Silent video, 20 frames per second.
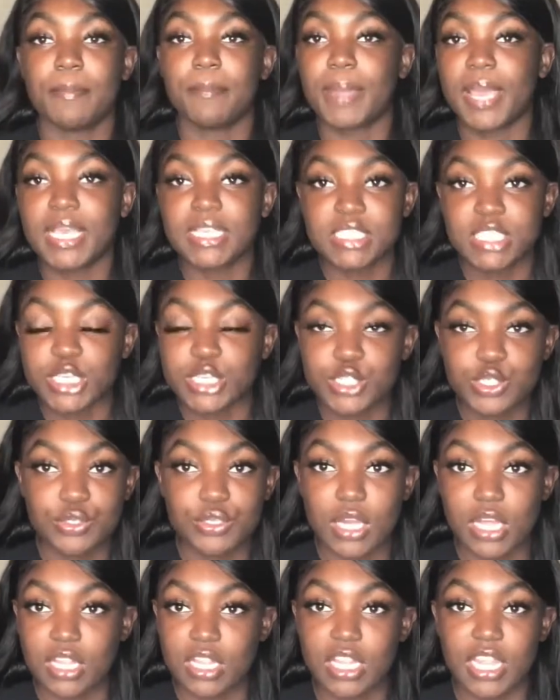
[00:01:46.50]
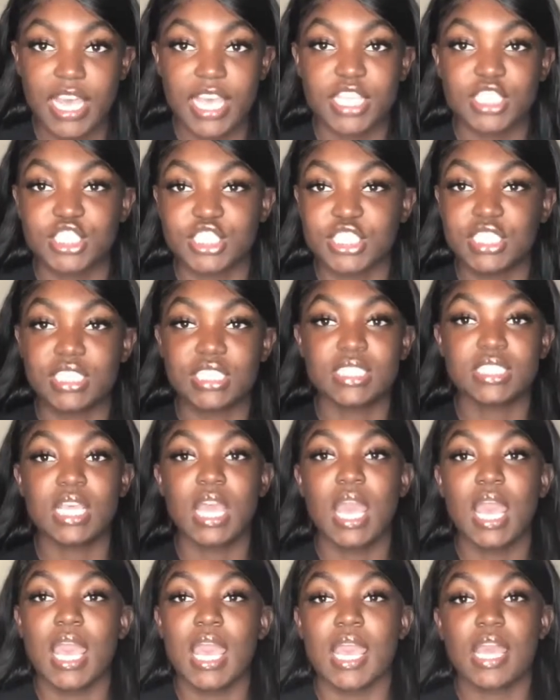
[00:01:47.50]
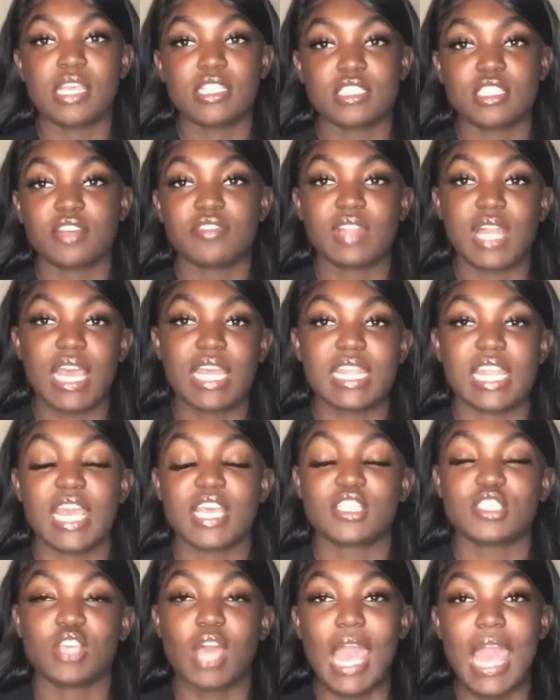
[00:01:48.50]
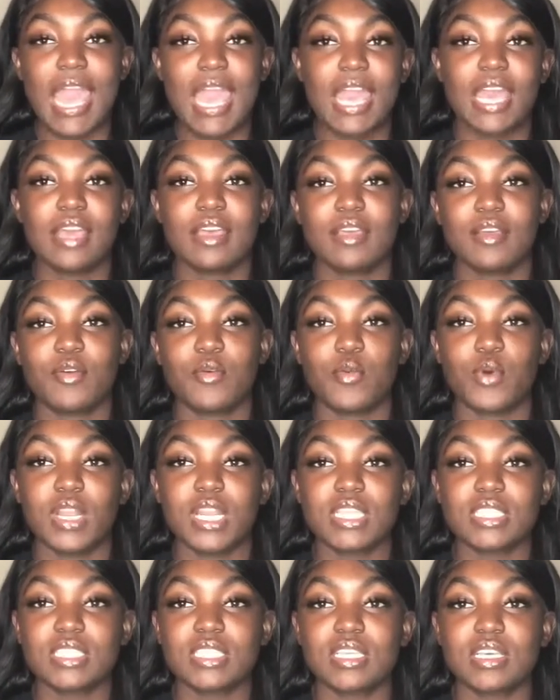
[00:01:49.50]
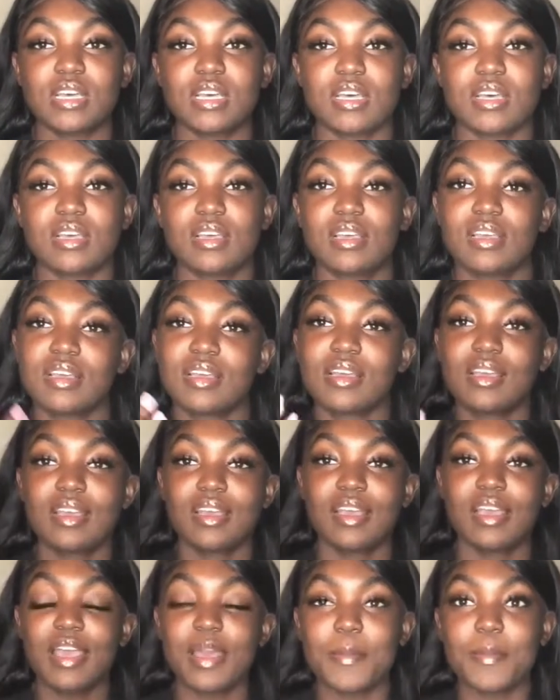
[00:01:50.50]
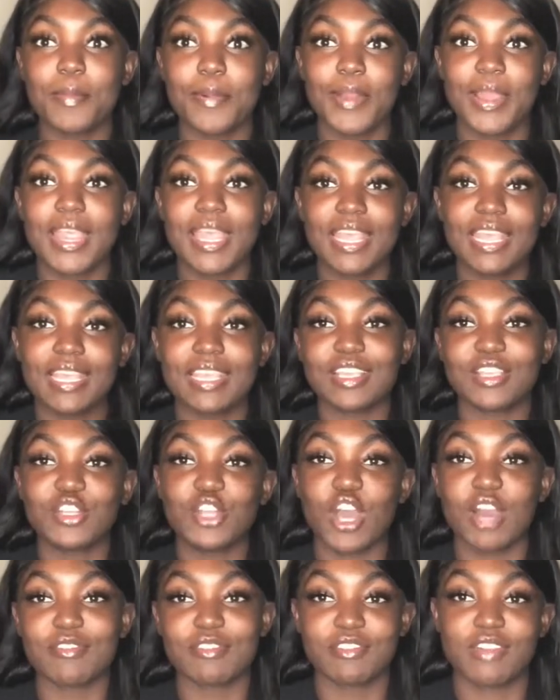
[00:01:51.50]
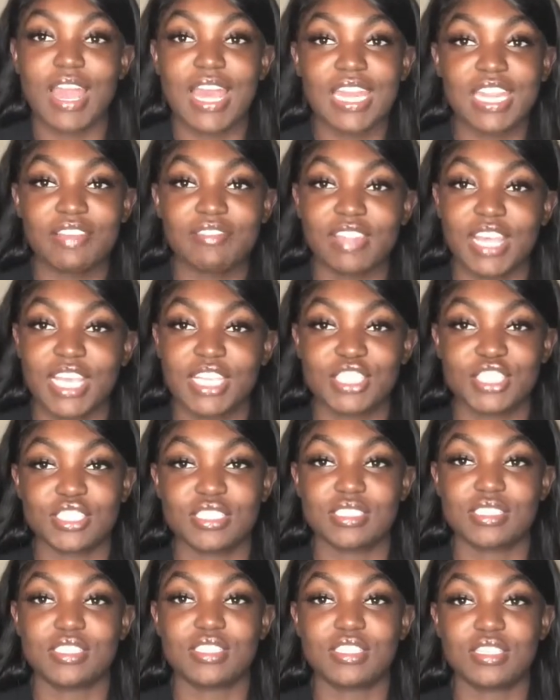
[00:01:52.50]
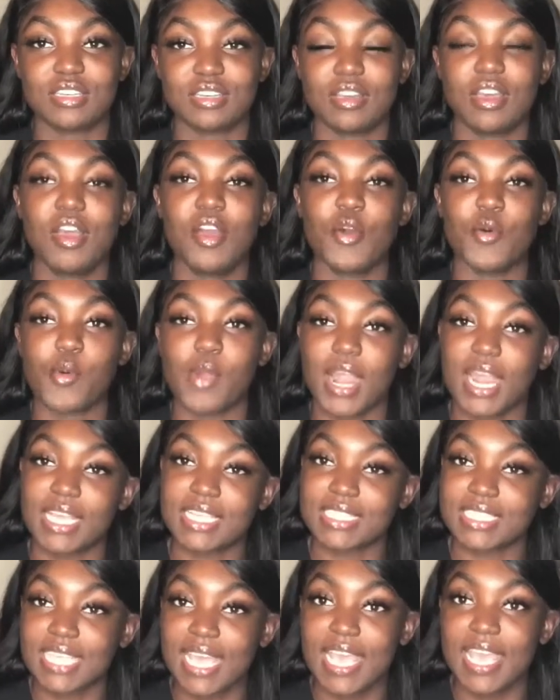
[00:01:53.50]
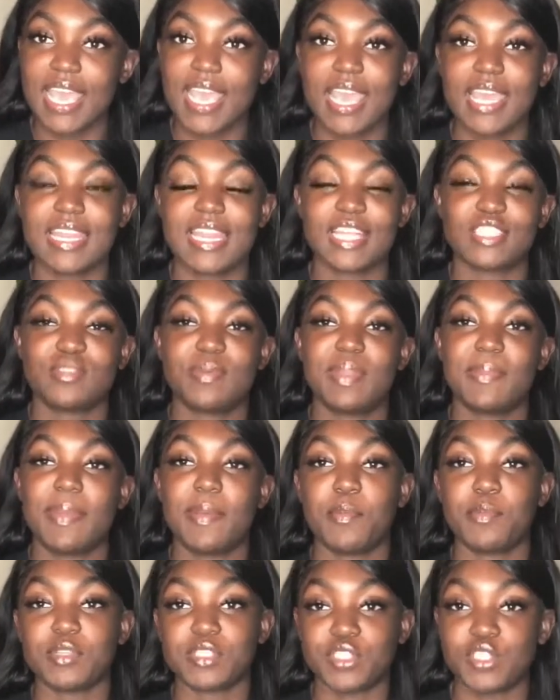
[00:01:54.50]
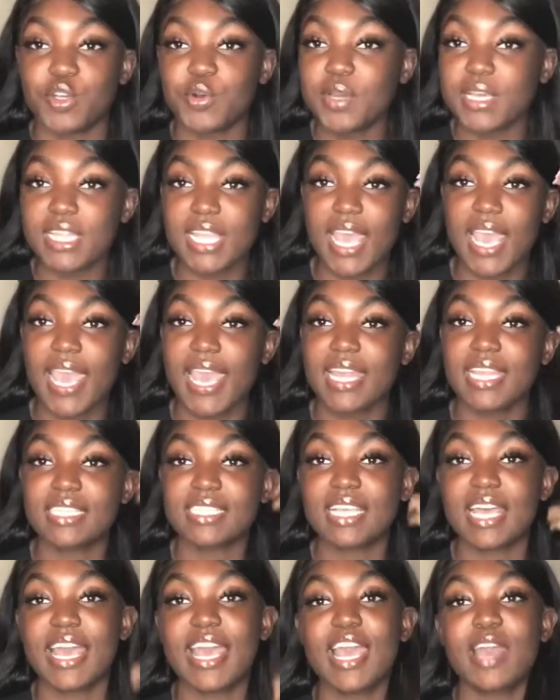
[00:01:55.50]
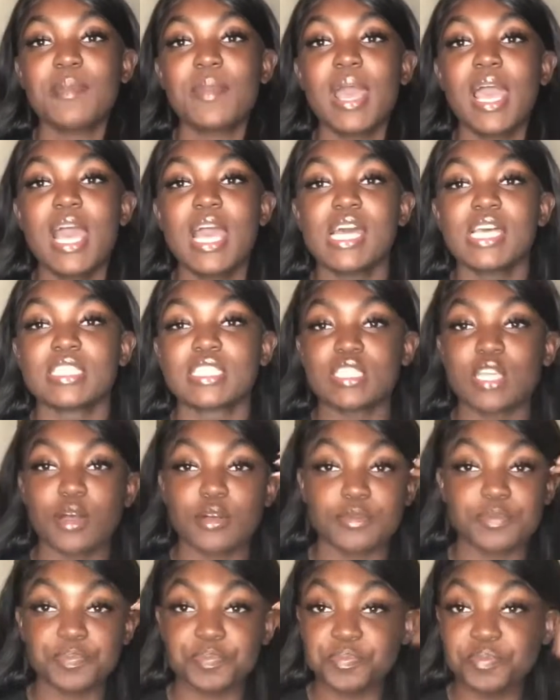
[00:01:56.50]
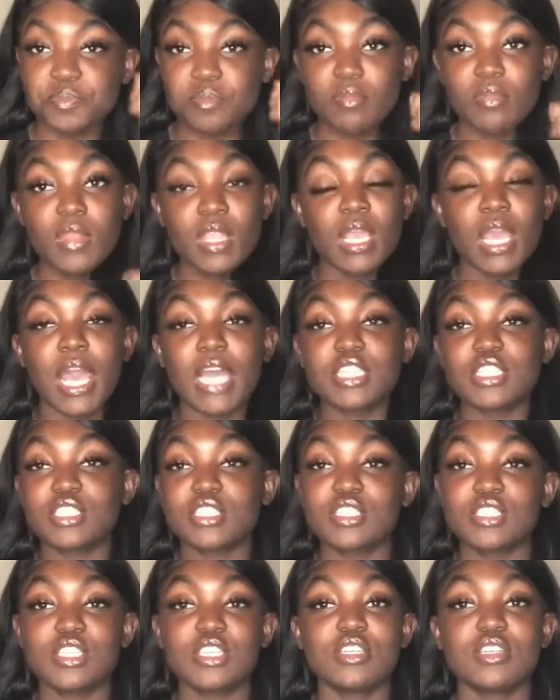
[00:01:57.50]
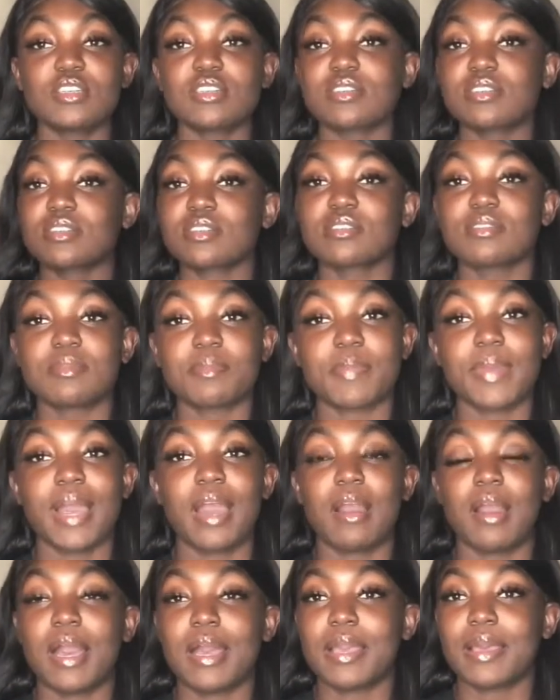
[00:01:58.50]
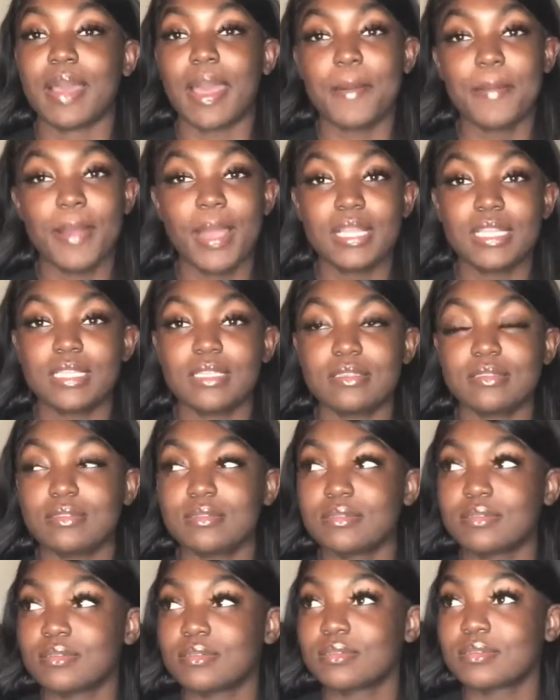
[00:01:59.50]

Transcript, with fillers: basic two dollar lashes and stuff like that. So I wanted to bring, you know, a variety of lashes to where I stay at. Not too many people was doing that at the time, so I just took about I probably